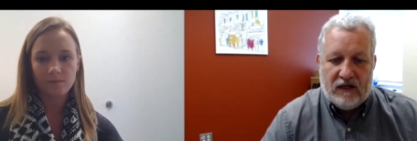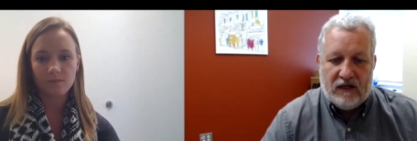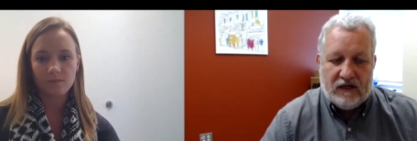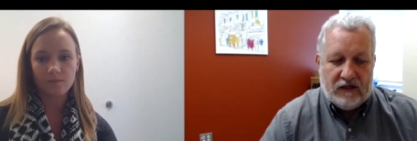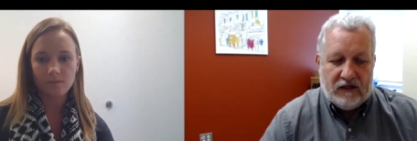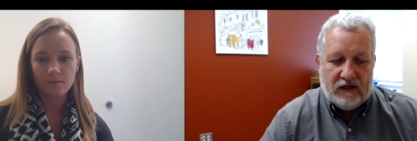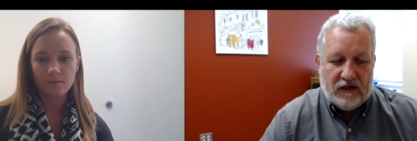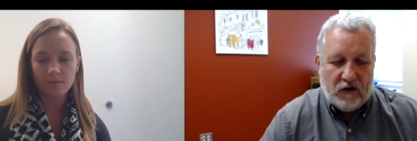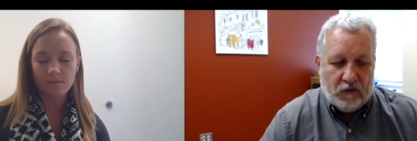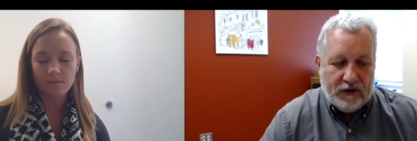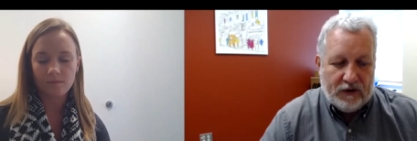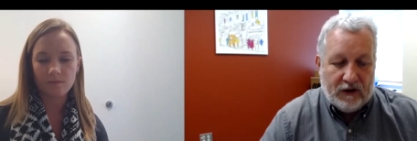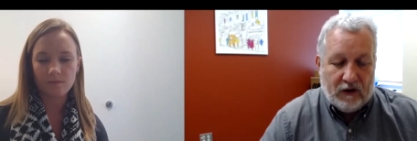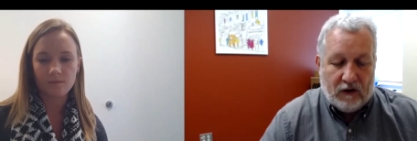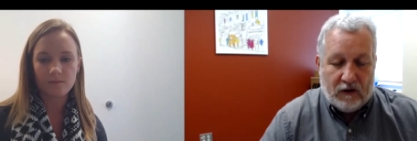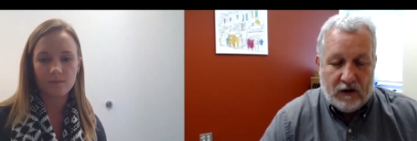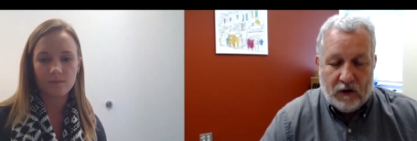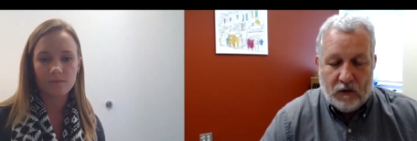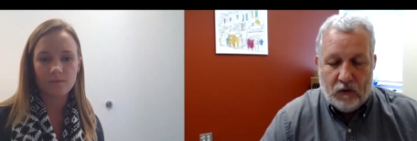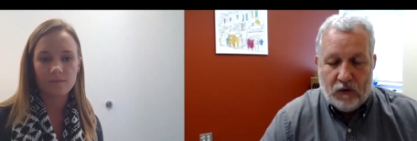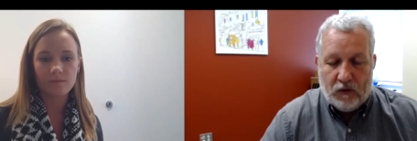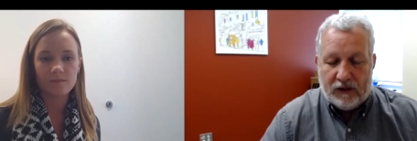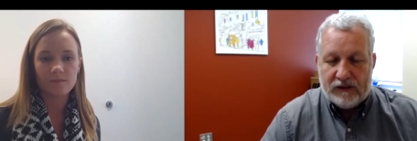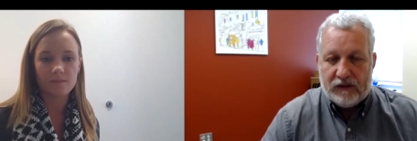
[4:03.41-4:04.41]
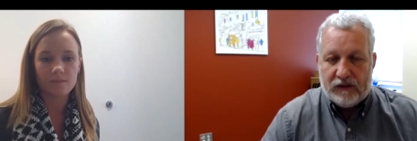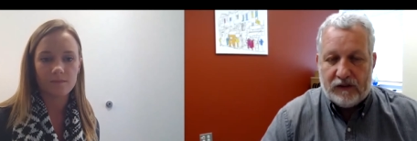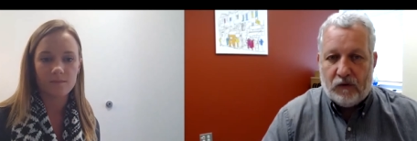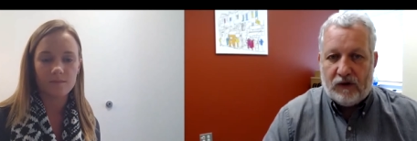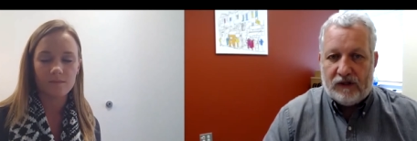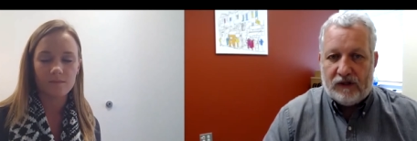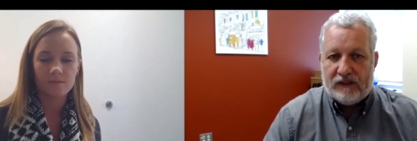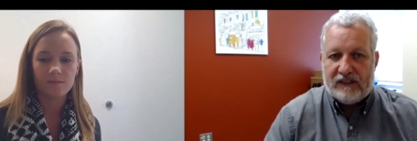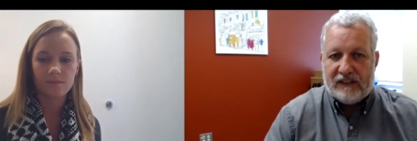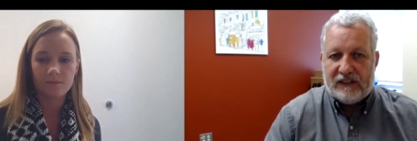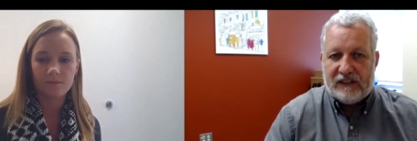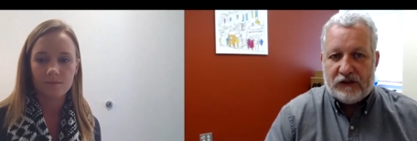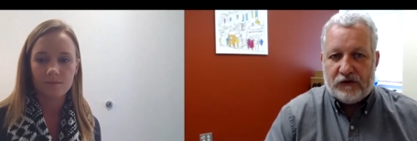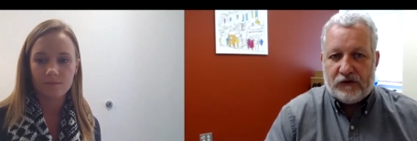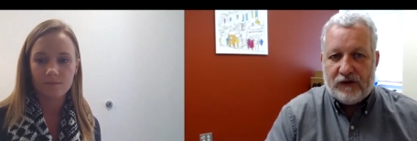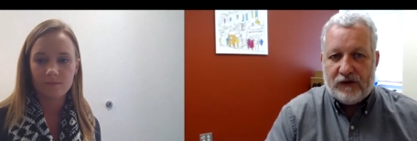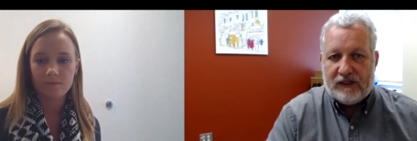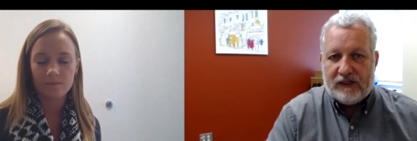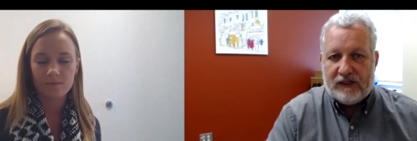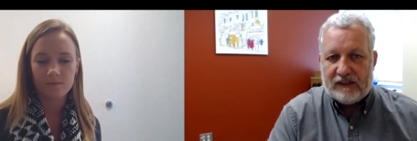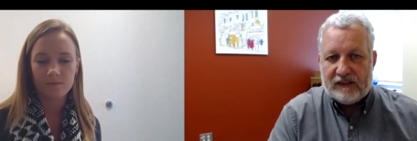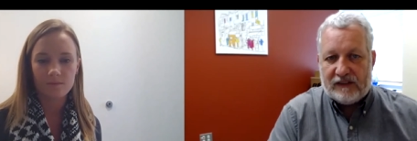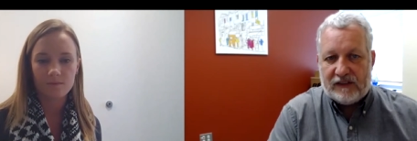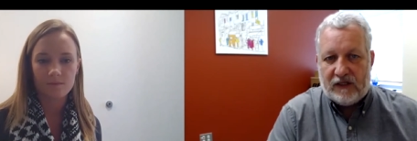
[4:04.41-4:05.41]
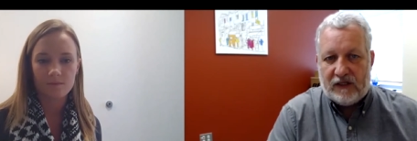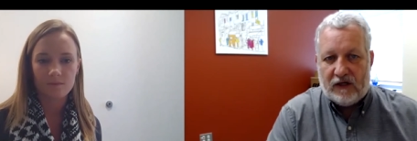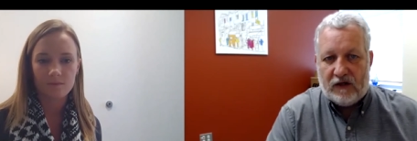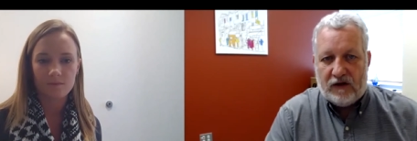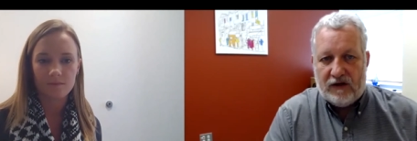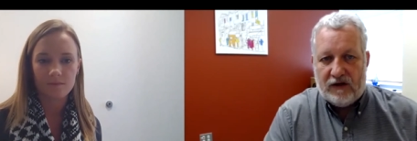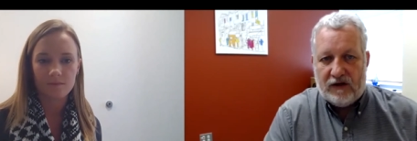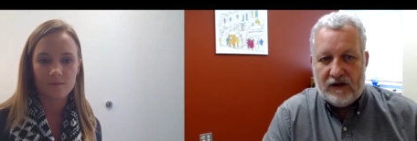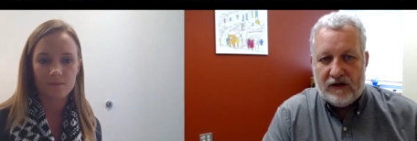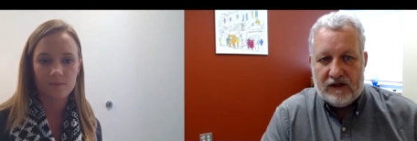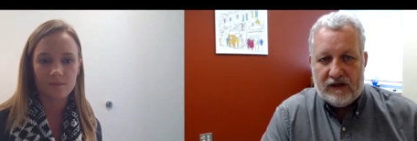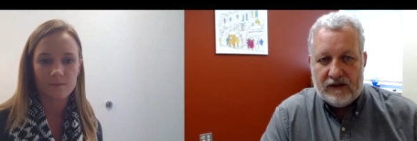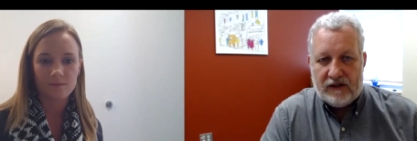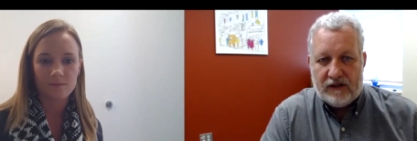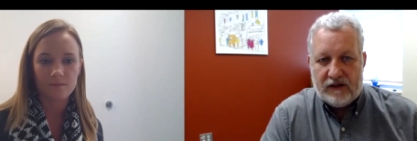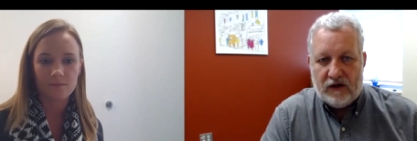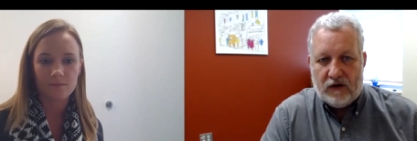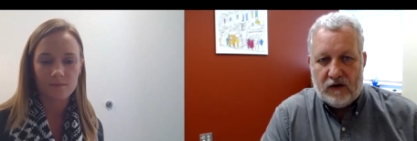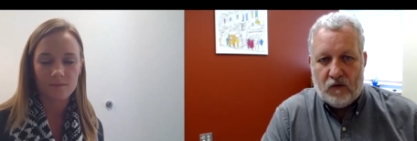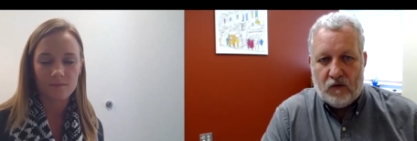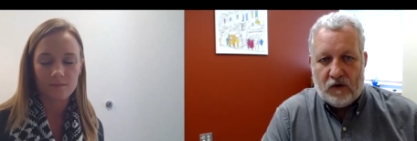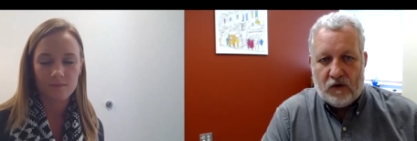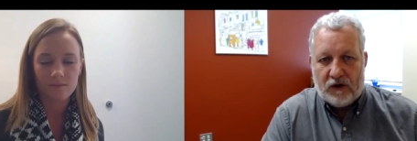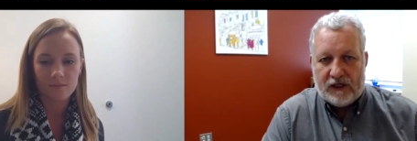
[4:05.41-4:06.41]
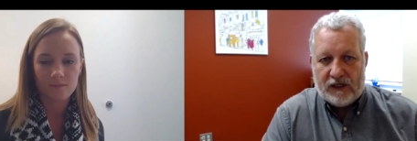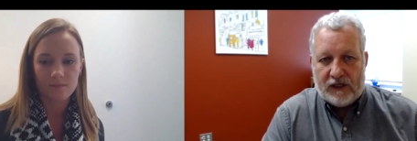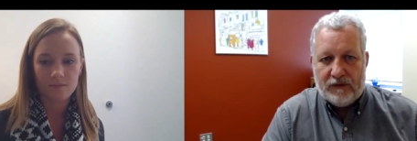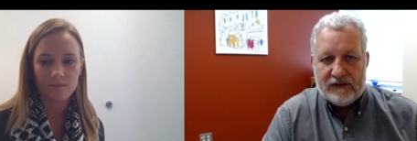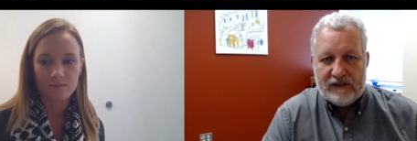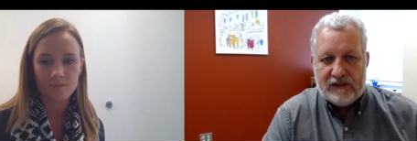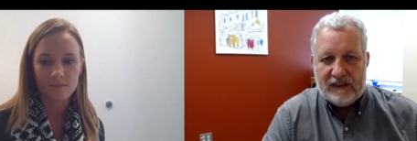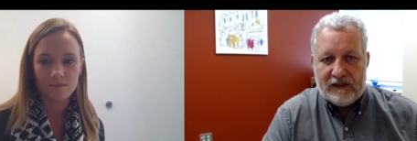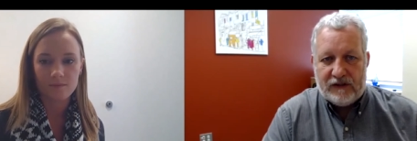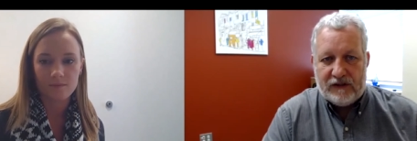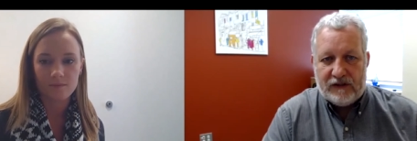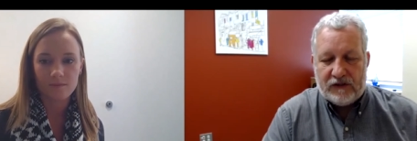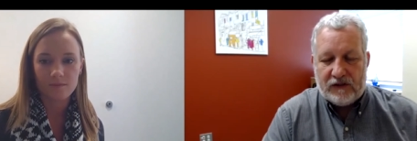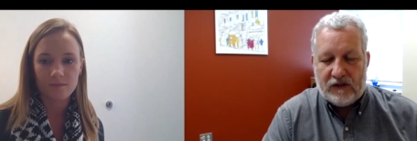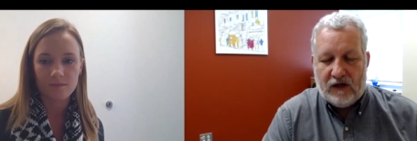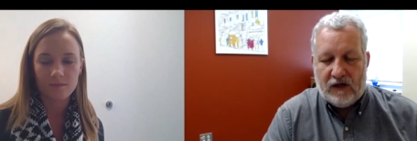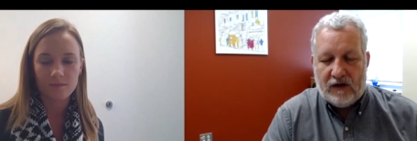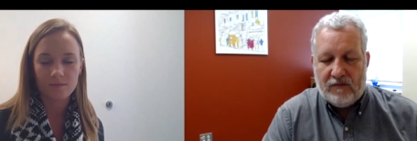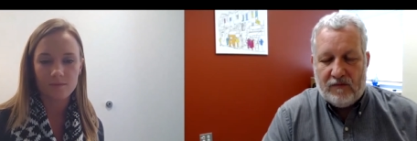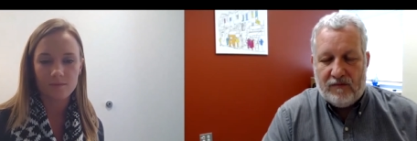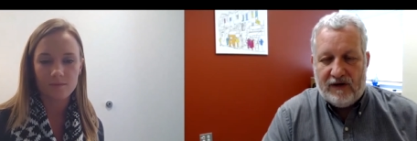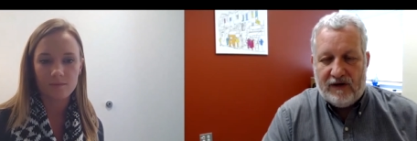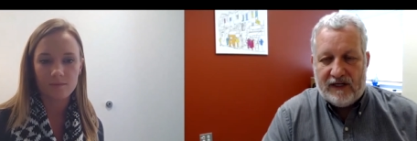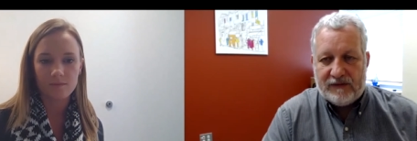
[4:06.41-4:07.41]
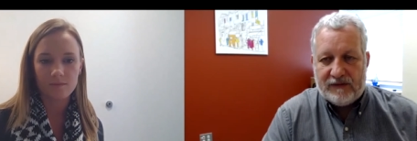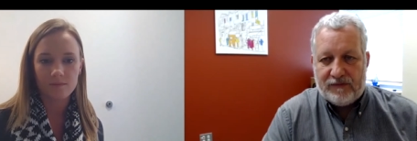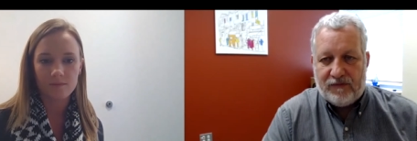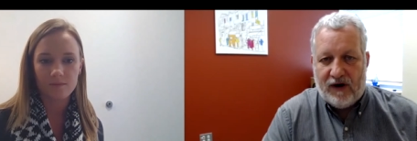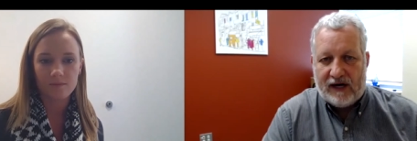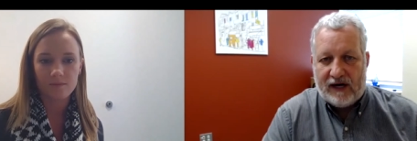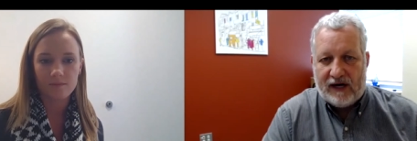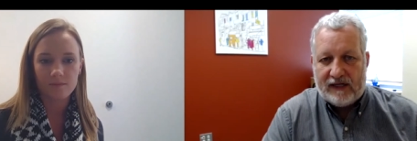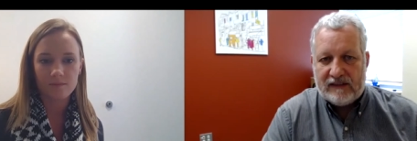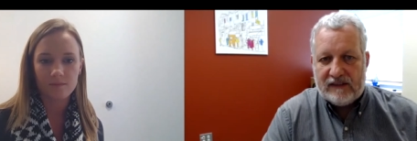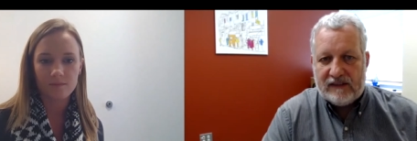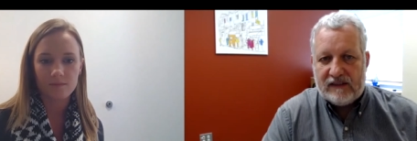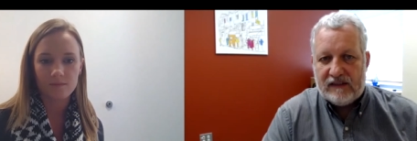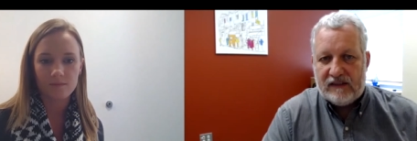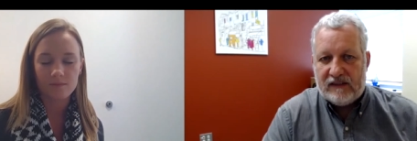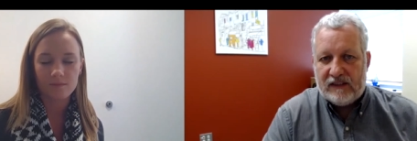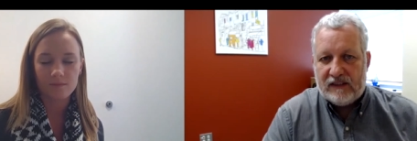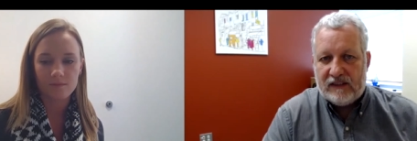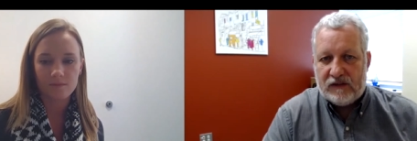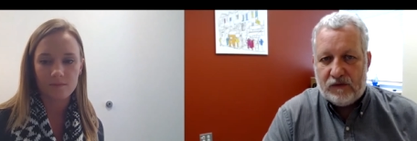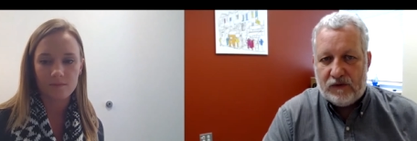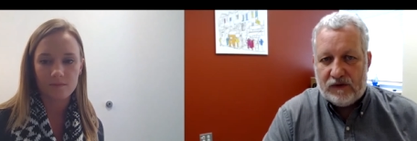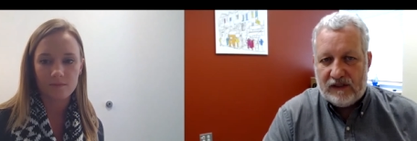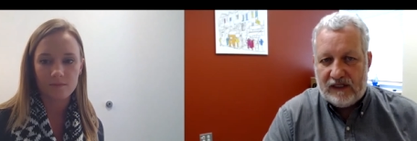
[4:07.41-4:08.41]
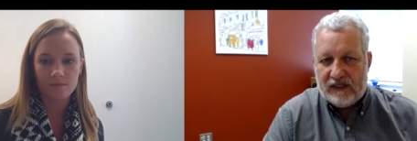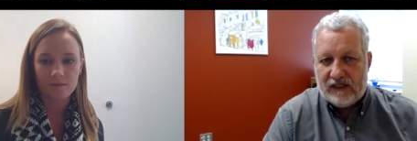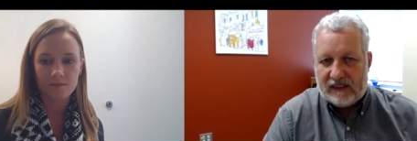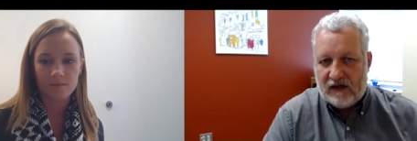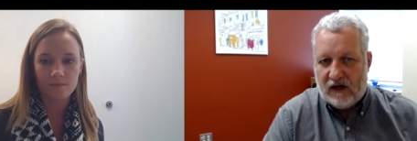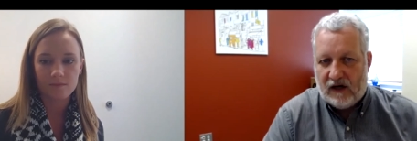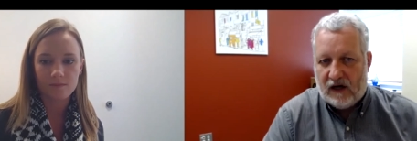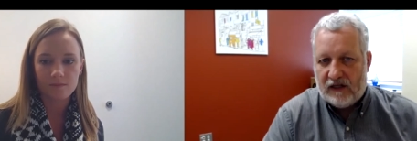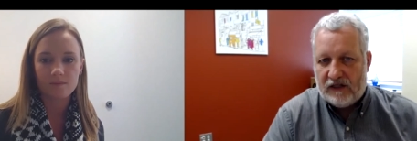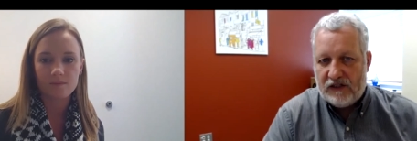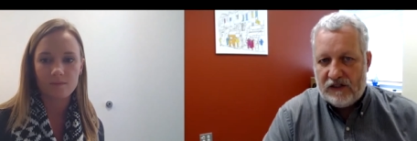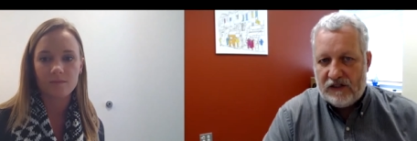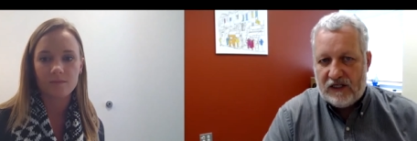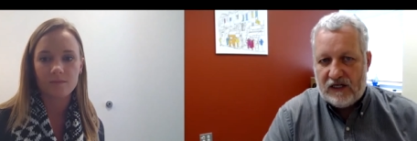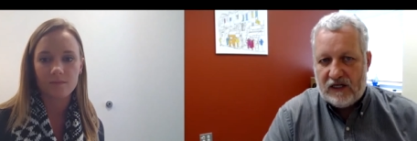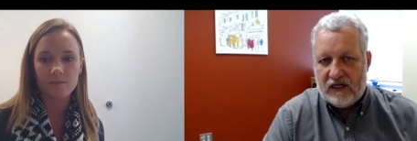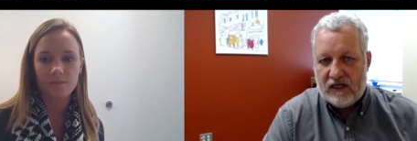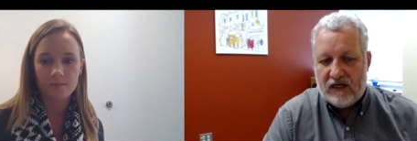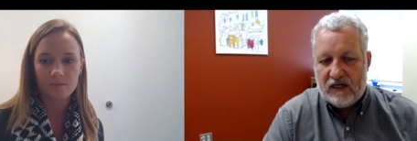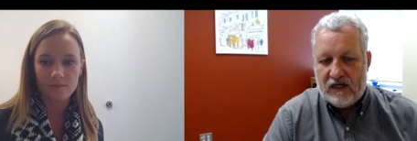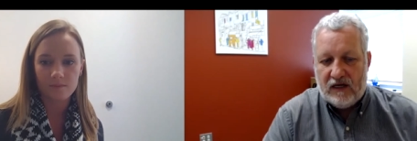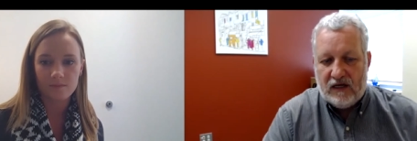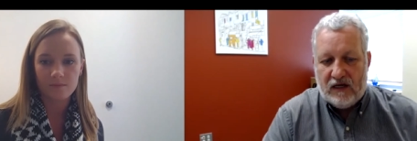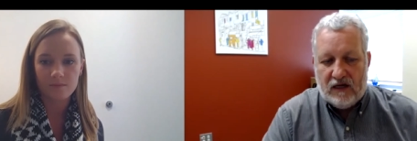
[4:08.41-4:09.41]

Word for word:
Speaker 1: you know, we are a one-to-one district, so the you know working with teachers on best practices with technology,